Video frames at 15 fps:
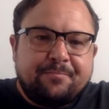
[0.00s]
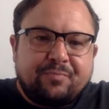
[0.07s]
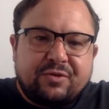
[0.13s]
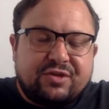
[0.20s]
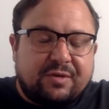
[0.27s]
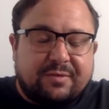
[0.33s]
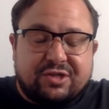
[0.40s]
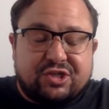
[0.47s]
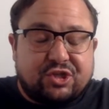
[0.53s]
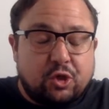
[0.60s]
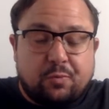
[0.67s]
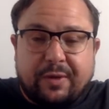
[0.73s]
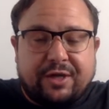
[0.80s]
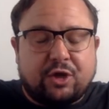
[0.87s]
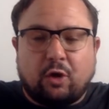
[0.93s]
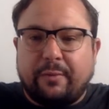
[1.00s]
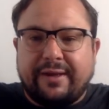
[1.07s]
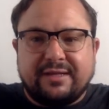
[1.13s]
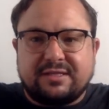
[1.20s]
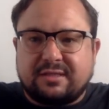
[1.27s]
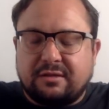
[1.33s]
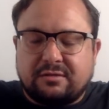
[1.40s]
some of the stupid
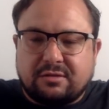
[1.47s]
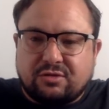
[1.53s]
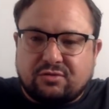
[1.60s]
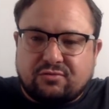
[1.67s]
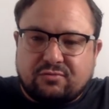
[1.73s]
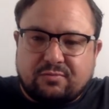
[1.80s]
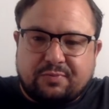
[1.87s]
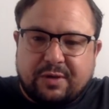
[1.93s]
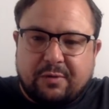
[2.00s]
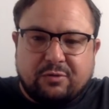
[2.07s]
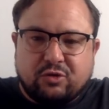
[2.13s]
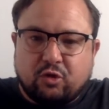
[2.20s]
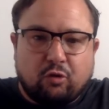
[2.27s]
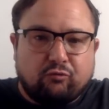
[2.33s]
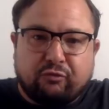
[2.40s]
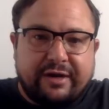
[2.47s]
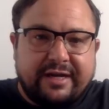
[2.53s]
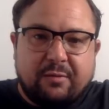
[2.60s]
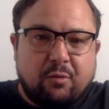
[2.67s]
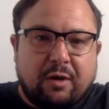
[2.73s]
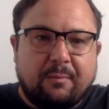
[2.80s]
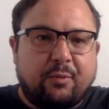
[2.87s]
comments that people not
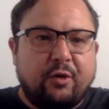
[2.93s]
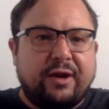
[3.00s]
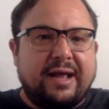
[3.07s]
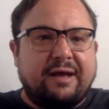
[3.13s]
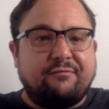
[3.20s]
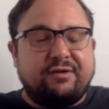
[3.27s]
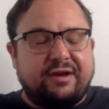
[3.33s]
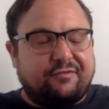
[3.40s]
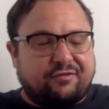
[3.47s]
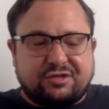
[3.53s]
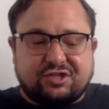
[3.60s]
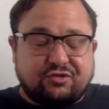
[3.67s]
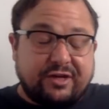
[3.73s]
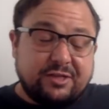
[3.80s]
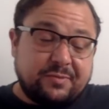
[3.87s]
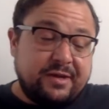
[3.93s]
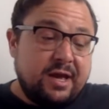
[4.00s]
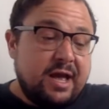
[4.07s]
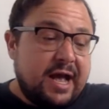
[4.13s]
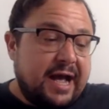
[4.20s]
reading what I'm putting out really frustrates me.